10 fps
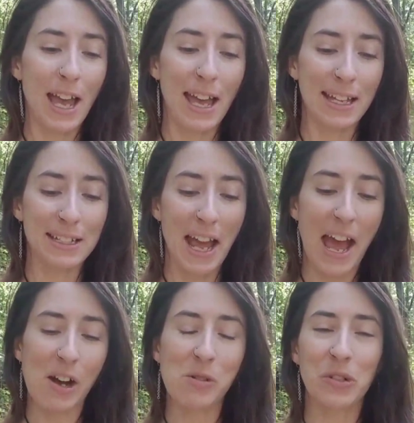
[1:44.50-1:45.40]
and
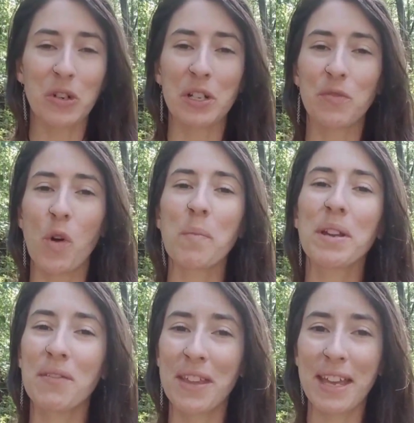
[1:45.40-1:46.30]
how
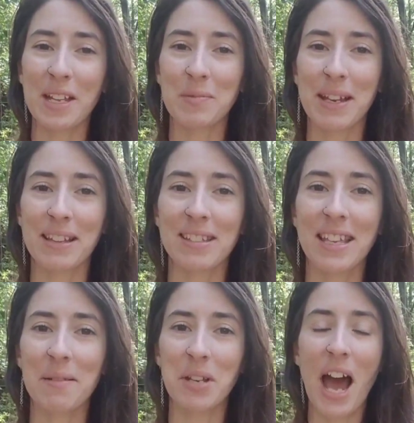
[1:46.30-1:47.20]
transformative they can be at the
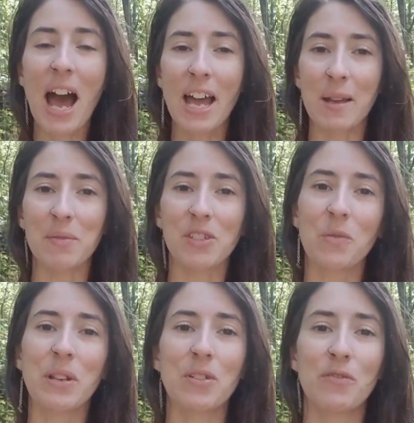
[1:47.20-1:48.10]
same time.
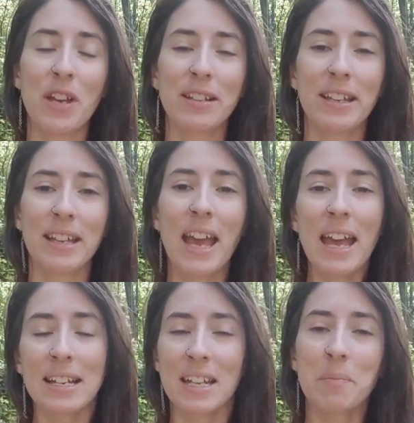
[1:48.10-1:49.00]
So when you're feeling
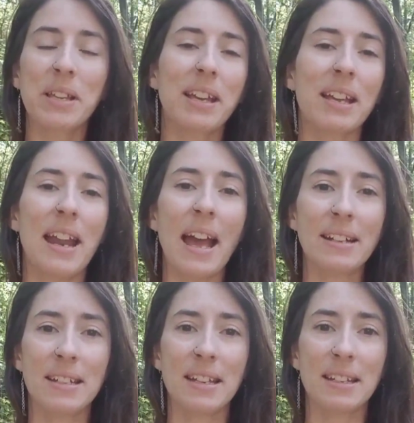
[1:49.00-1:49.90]
deeply
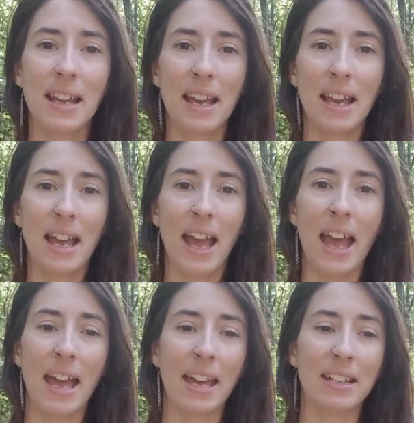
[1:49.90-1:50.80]
connected
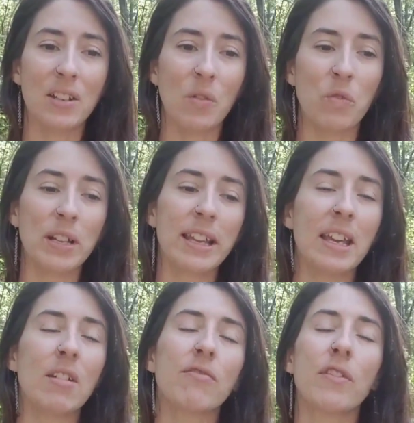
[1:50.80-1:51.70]
and
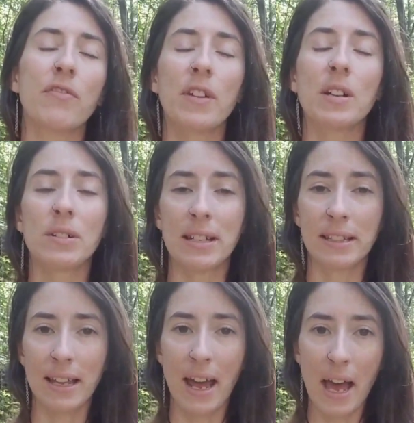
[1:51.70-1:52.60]
really fulfilled
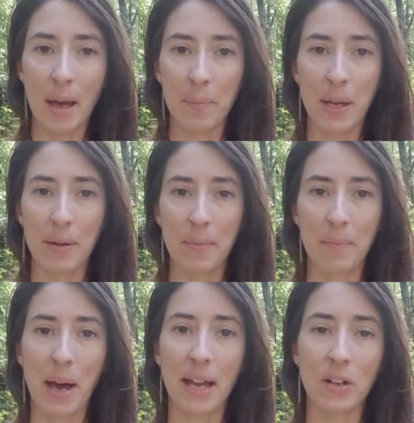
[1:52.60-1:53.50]
and lit up
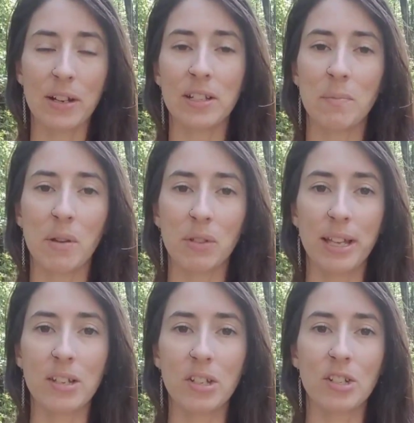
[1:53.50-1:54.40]
by your intimate
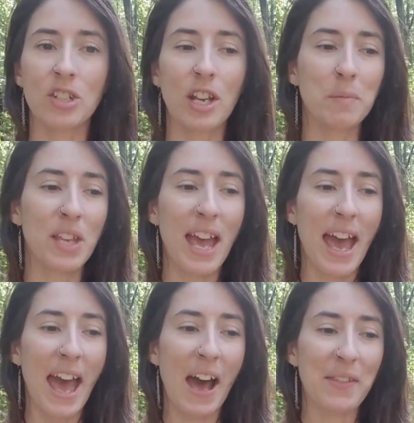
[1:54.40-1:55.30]
relationships,
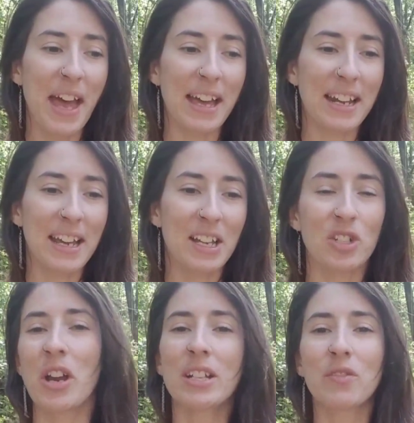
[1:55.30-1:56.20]
how that
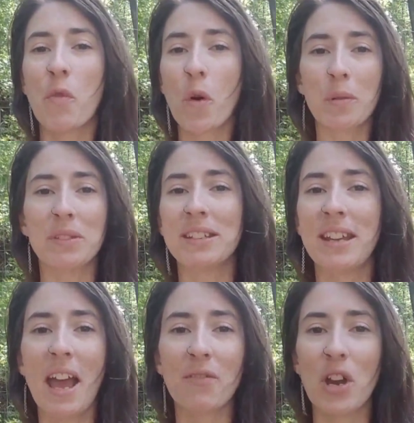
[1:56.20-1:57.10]
transforms
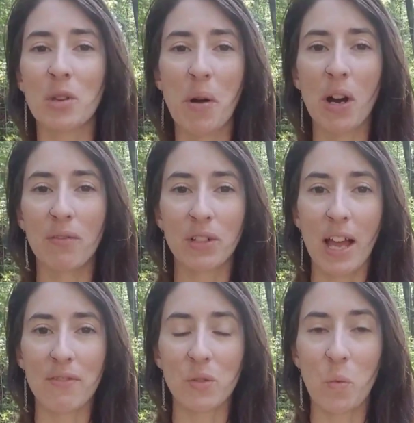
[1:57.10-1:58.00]
into every other part of your
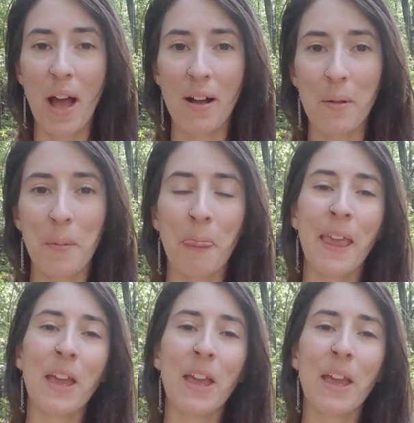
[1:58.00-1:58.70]
life as well.